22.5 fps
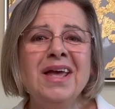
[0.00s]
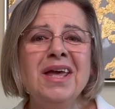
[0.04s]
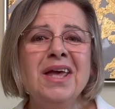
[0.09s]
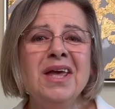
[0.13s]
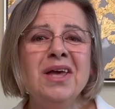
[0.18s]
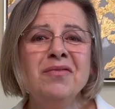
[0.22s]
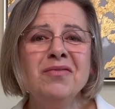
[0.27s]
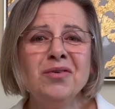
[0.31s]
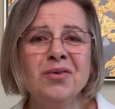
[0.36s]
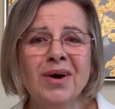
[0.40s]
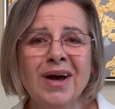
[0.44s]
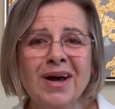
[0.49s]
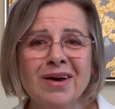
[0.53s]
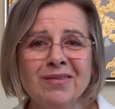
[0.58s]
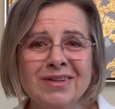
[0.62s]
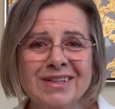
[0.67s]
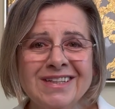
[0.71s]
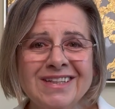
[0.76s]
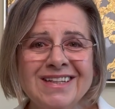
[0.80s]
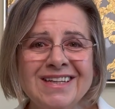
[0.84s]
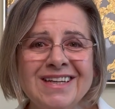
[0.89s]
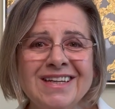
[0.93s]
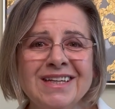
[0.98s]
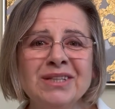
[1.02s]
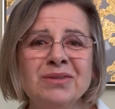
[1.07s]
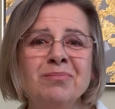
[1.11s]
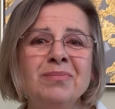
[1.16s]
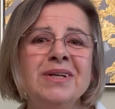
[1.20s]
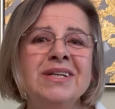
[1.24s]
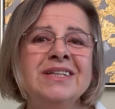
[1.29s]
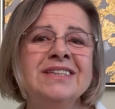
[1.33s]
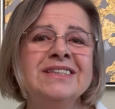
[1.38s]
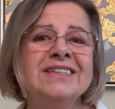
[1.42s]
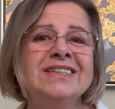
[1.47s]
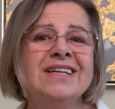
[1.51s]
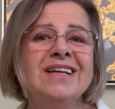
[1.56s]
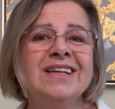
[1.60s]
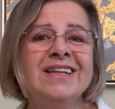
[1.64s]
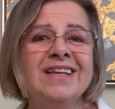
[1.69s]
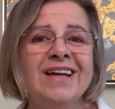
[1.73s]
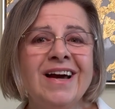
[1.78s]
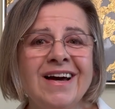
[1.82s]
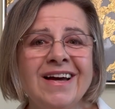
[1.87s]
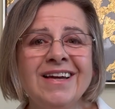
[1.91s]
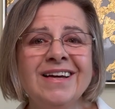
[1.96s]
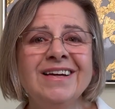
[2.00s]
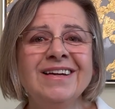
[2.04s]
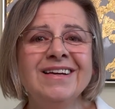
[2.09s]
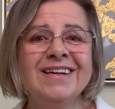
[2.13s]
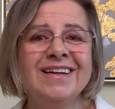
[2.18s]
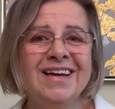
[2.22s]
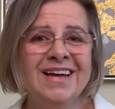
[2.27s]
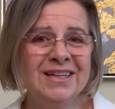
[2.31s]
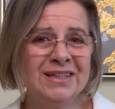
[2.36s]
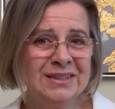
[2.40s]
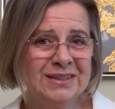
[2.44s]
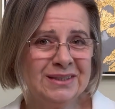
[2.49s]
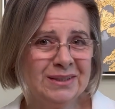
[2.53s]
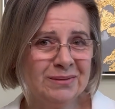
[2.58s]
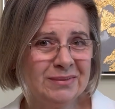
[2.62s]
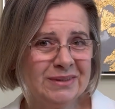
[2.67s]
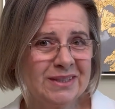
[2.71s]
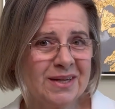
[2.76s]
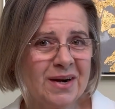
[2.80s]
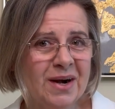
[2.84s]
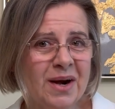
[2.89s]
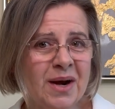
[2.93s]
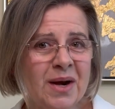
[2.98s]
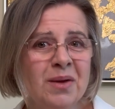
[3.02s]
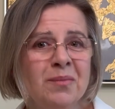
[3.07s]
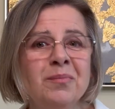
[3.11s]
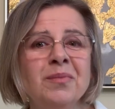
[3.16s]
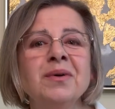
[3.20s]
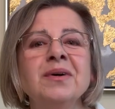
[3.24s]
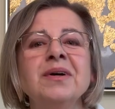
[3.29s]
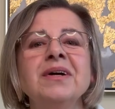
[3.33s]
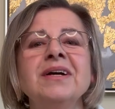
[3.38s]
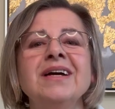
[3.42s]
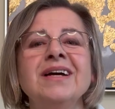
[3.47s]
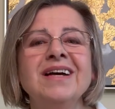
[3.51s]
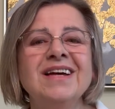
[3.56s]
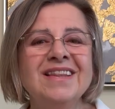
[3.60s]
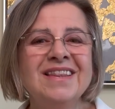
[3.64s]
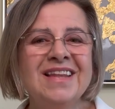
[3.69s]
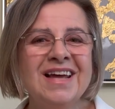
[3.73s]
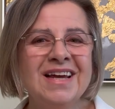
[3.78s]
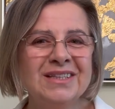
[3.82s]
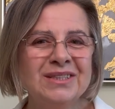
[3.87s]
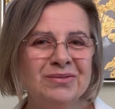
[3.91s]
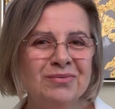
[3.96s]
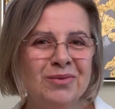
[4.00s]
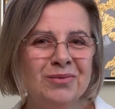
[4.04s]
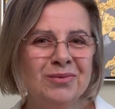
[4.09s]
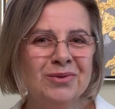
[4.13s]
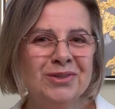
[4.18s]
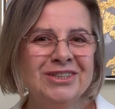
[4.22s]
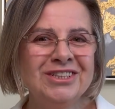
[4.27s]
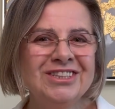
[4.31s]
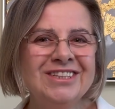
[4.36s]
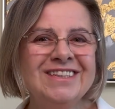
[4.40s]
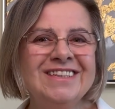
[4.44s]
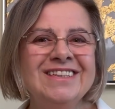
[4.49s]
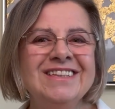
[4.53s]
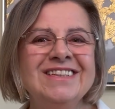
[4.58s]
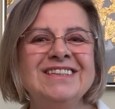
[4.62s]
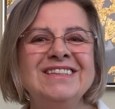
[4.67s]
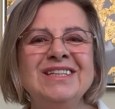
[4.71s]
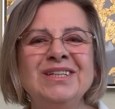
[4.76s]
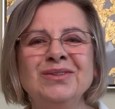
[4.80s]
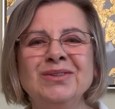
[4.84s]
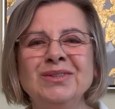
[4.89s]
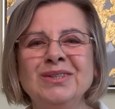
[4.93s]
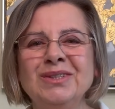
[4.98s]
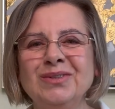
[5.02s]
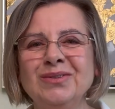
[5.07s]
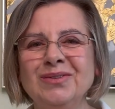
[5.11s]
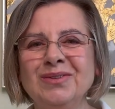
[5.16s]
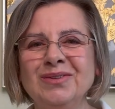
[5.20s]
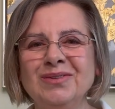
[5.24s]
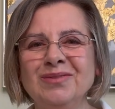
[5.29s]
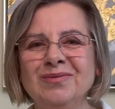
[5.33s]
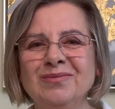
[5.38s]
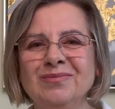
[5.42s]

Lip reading: If you haven't yet, please like and subscribe. Thanks for watching. See you soon.